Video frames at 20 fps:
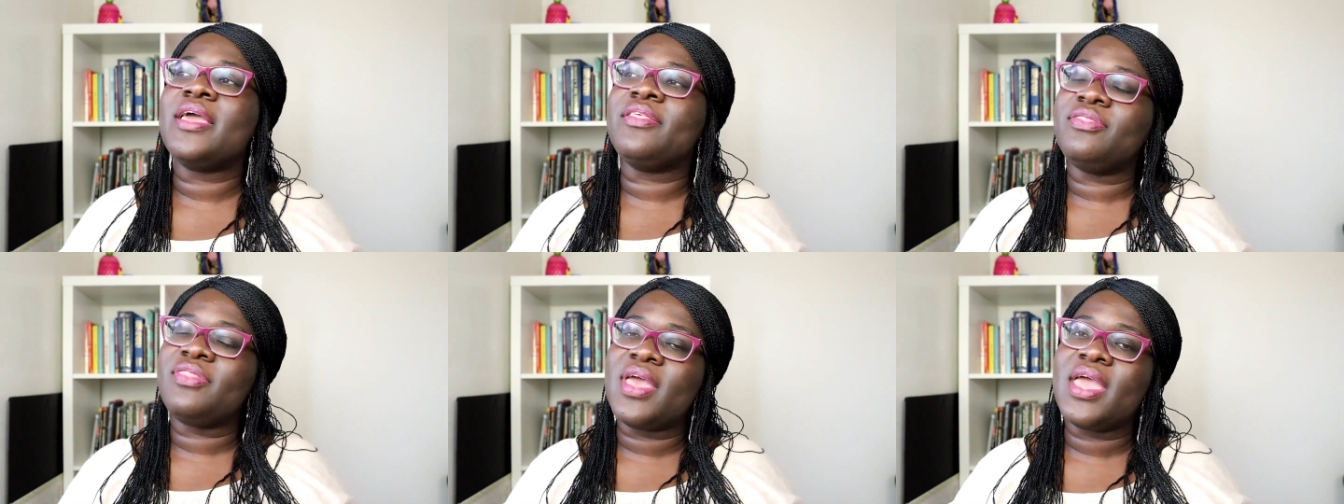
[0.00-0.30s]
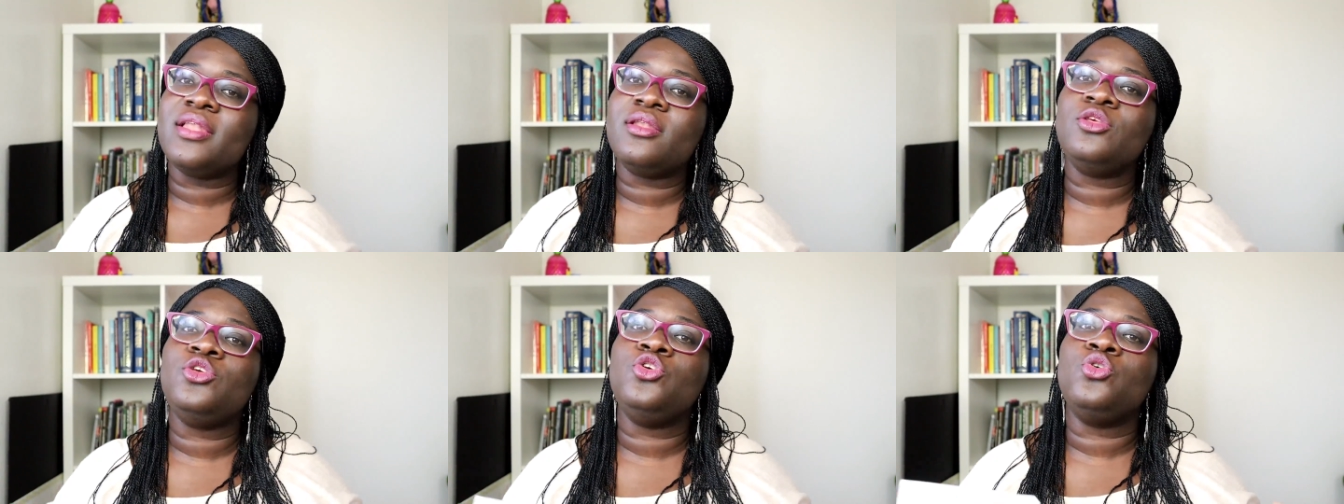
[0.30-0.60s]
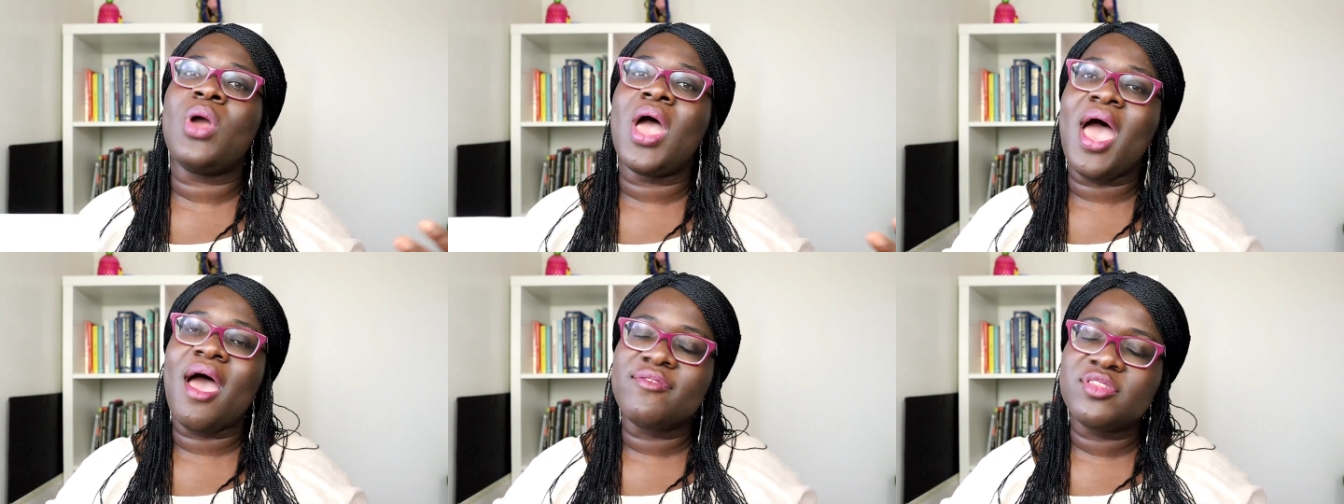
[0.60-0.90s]
and then
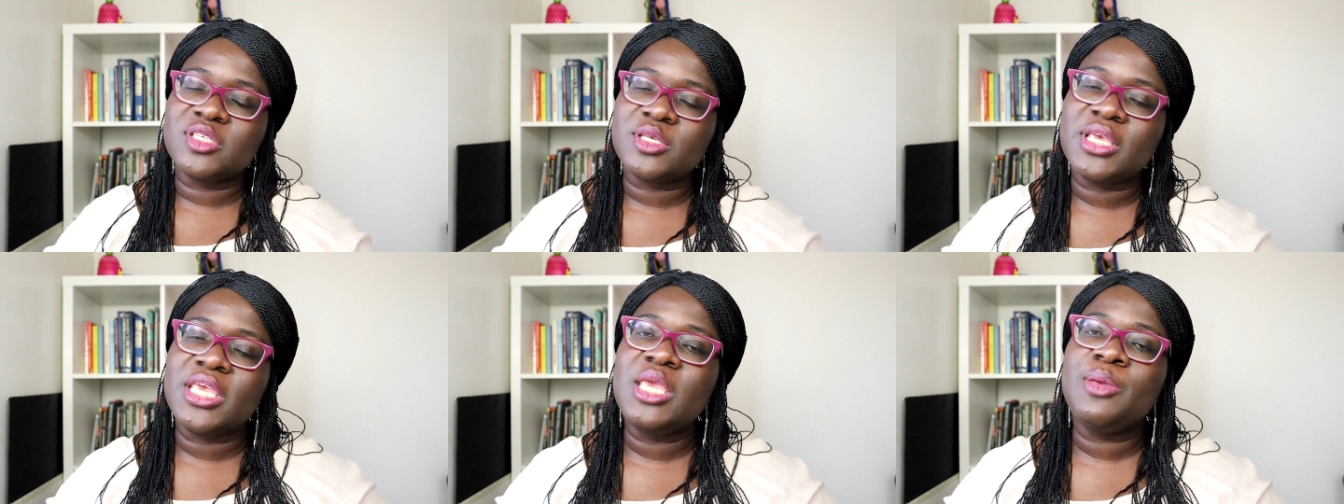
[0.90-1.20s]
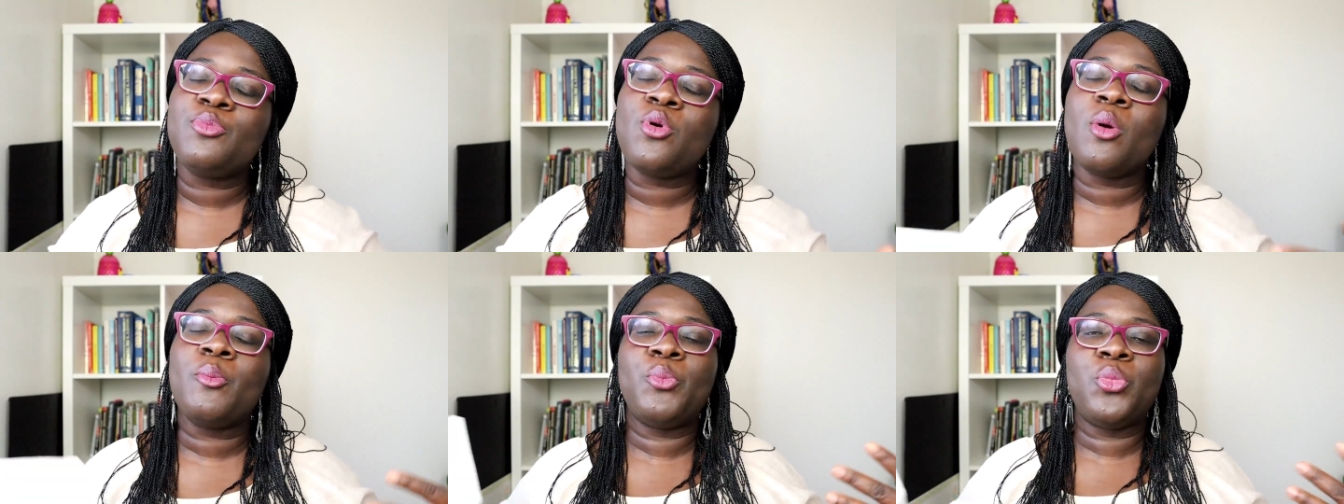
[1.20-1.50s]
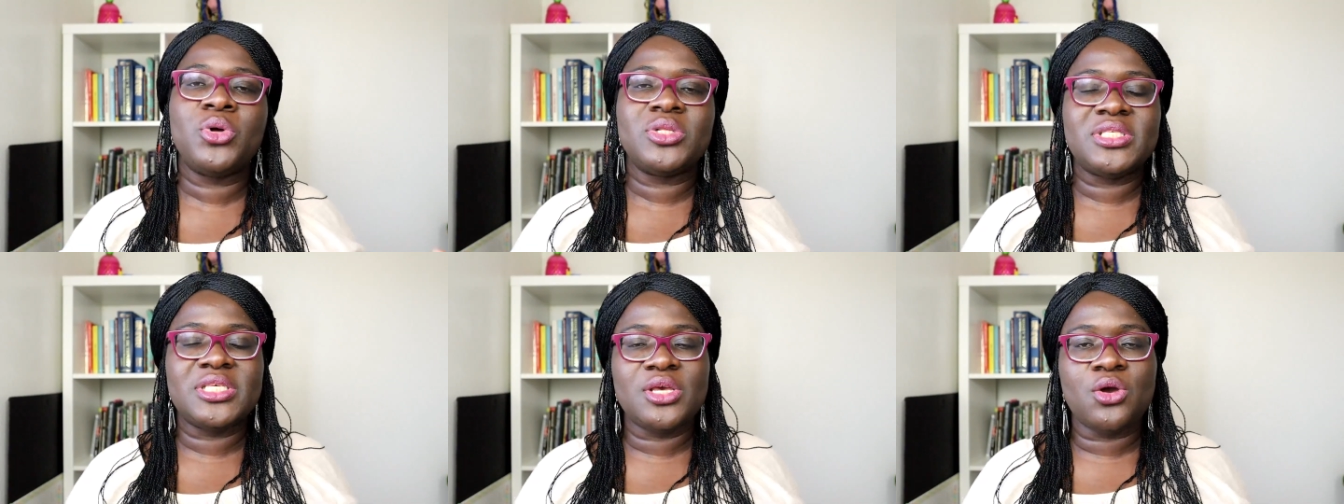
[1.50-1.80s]
you have to keep on
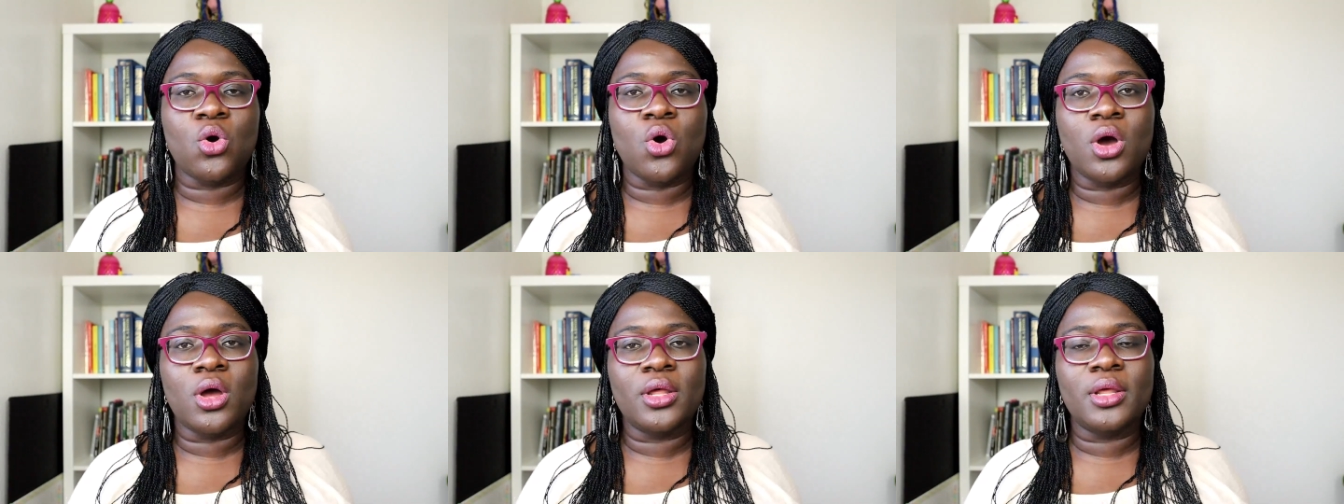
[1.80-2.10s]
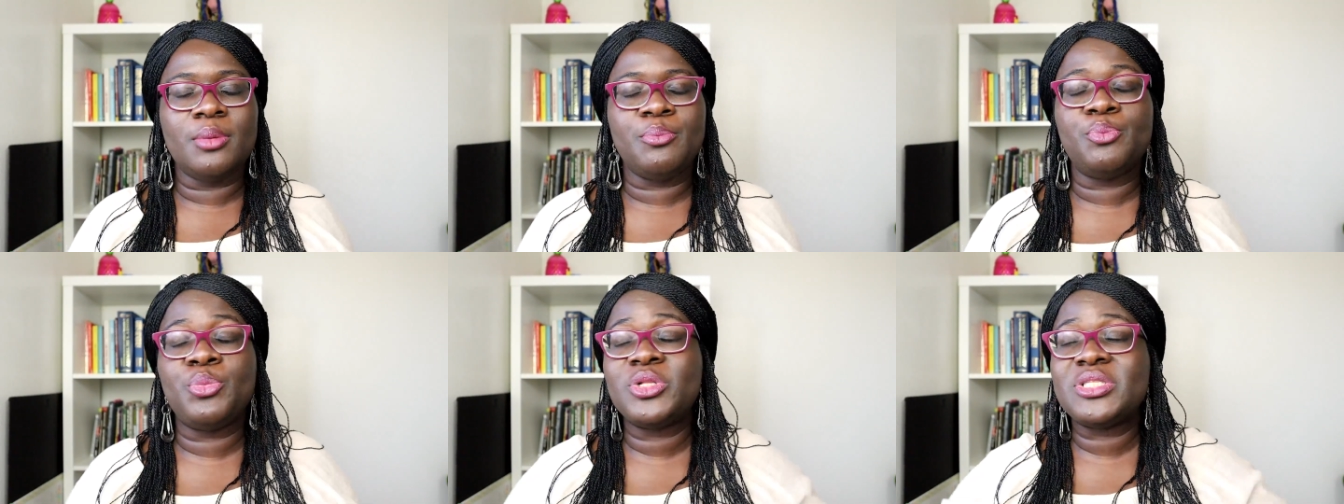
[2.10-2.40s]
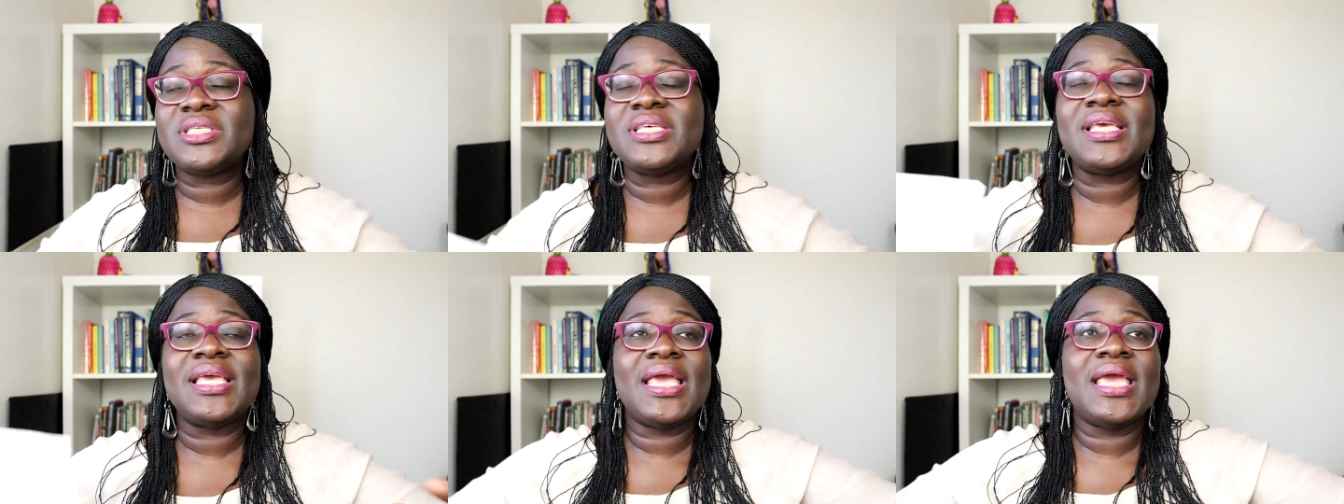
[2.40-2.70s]
putting on
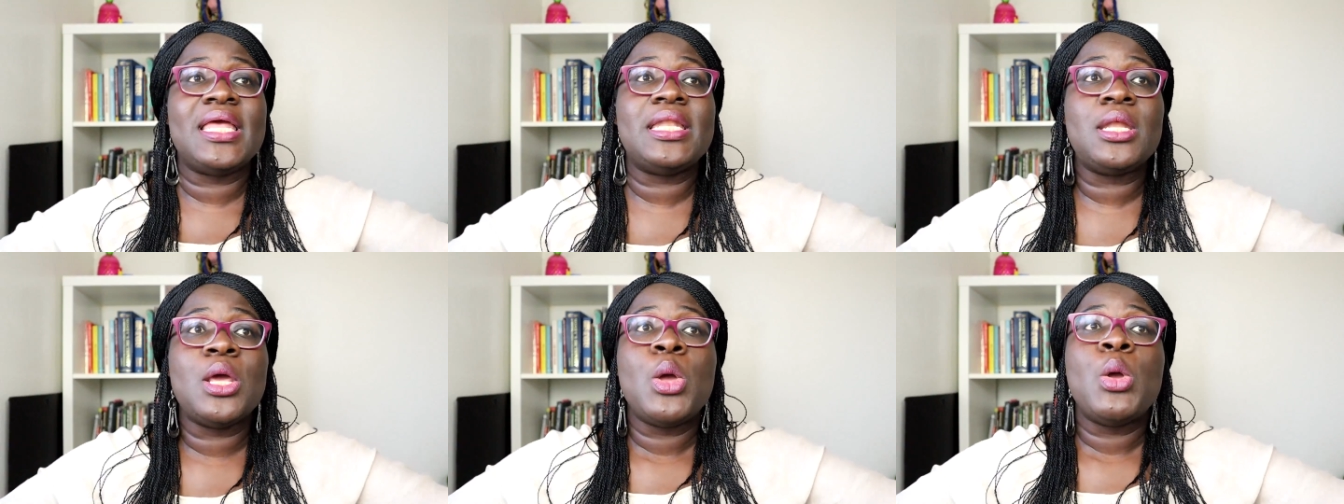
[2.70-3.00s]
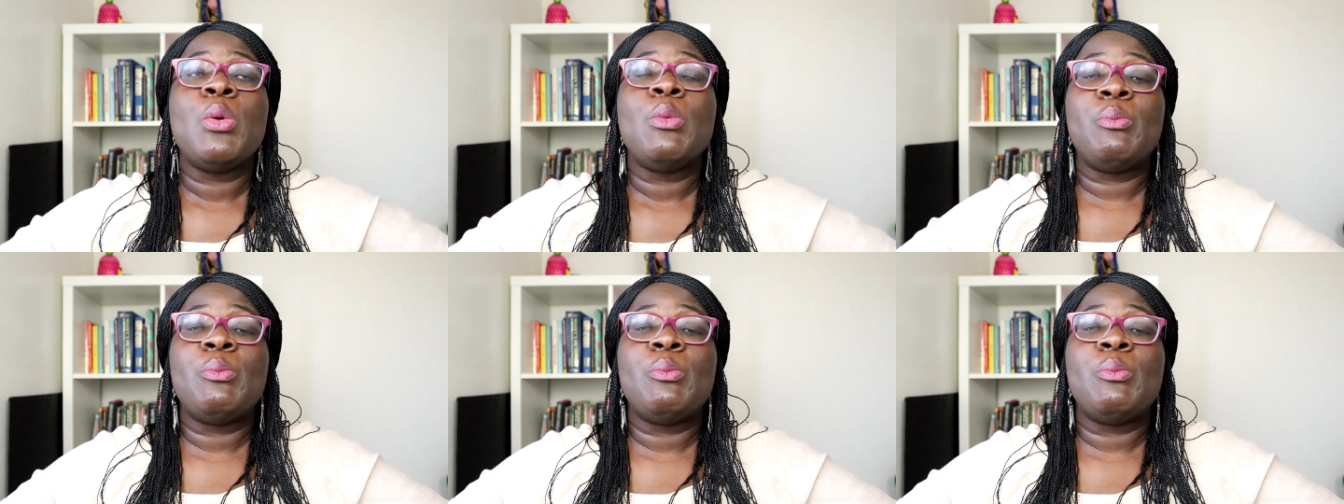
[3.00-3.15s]
putting in